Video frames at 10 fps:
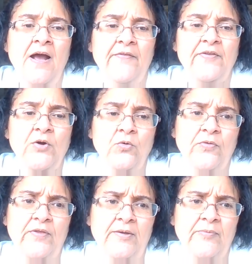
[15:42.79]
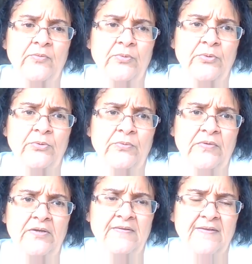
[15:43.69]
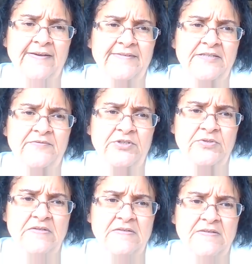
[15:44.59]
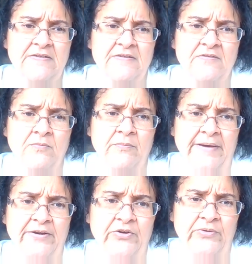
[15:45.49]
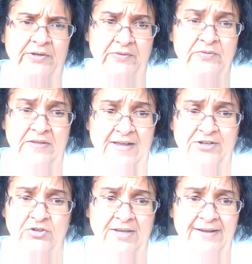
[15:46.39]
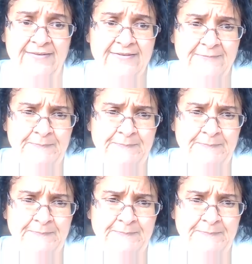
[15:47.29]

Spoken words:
The whole theme through these laxative uses is monitoring of those electrolytes.